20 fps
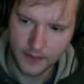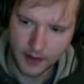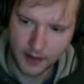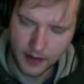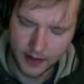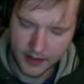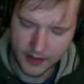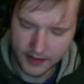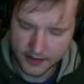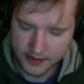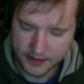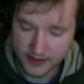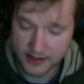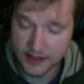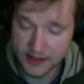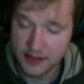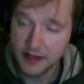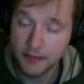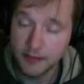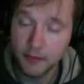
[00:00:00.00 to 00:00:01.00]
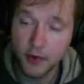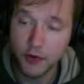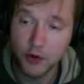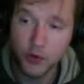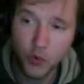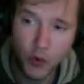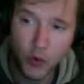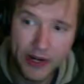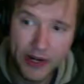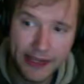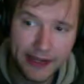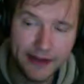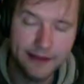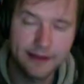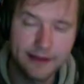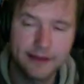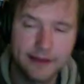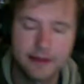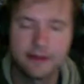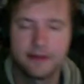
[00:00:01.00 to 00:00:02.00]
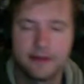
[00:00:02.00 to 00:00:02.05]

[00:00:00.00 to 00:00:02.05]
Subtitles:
It is December 28th,